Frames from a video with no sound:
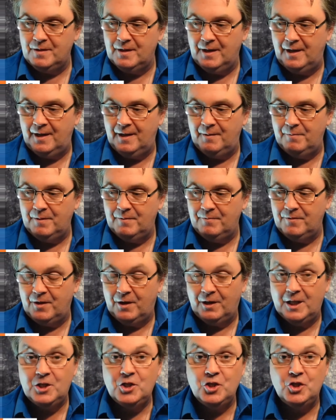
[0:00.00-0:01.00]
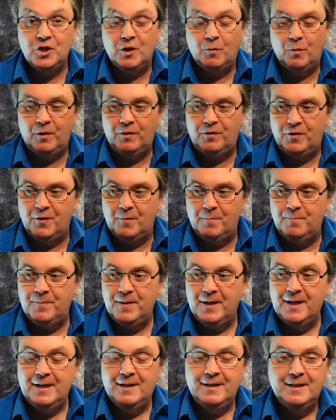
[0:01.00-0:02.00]
uh, the relationship with
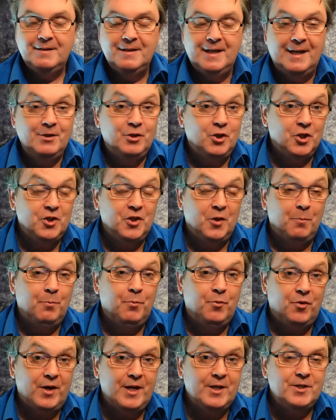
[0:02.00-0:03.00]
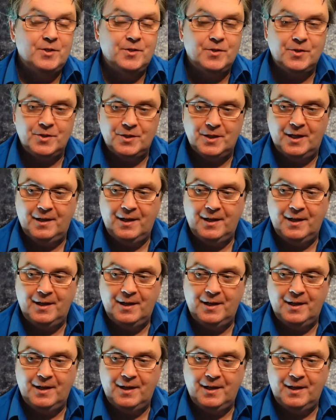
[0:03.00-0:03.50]
them, and just their presence.